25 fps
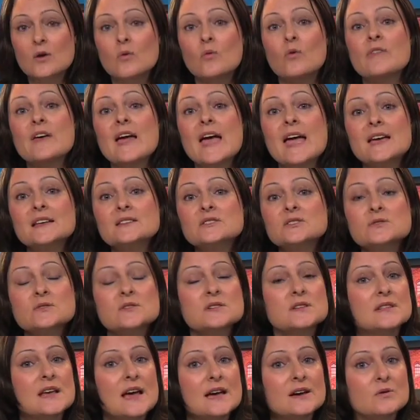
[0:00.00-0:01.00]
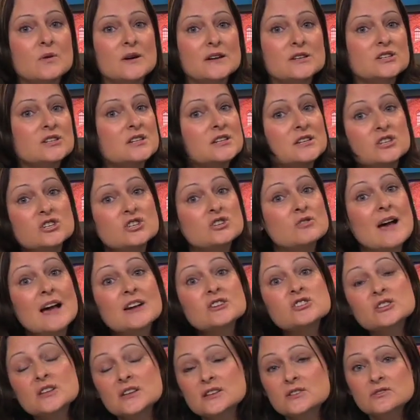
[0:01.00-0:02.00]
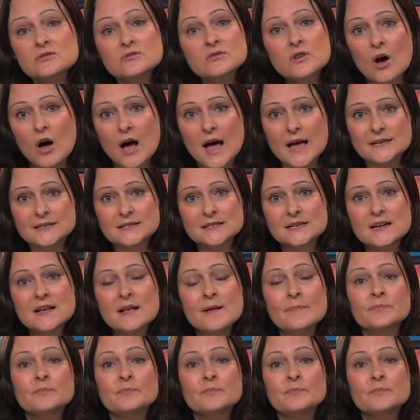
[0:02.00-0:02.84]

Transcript: Well, the answer to that question is you actually do not,